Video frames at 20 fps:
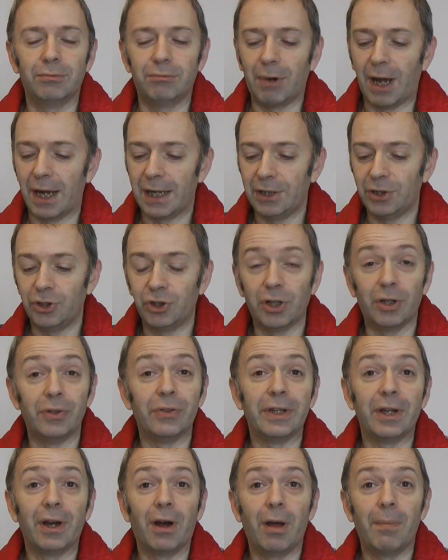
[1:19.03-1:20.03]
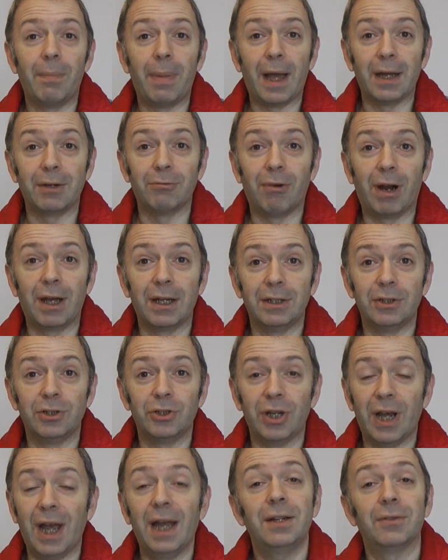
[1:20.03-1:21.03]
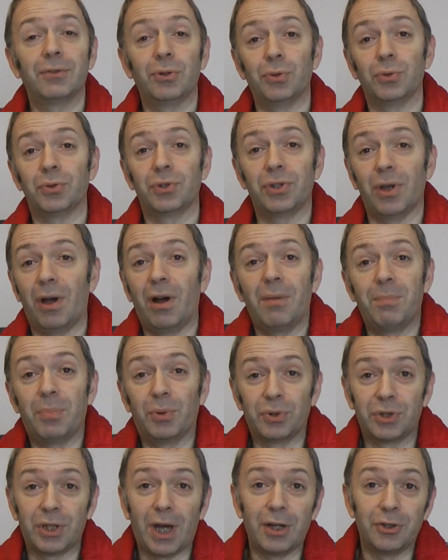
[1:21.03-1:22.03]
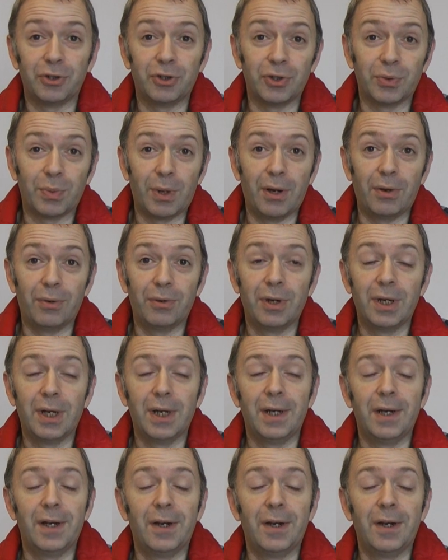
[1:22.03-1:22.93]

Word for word: range and the iPad range and of course iPod Touch as well